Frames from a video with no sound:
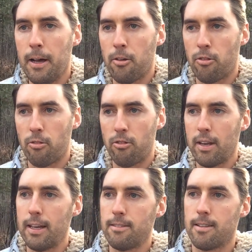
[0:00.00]
So she
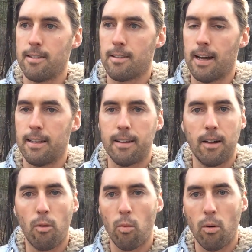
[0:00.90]
gets this
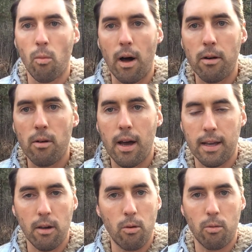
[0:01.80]
idea, well, why don't I
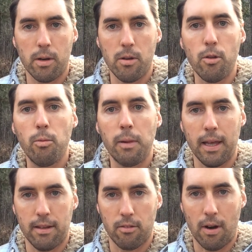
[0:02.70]
go to a new
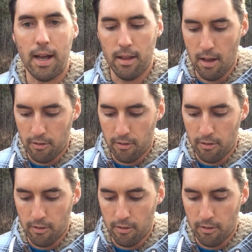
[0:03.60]
place, right?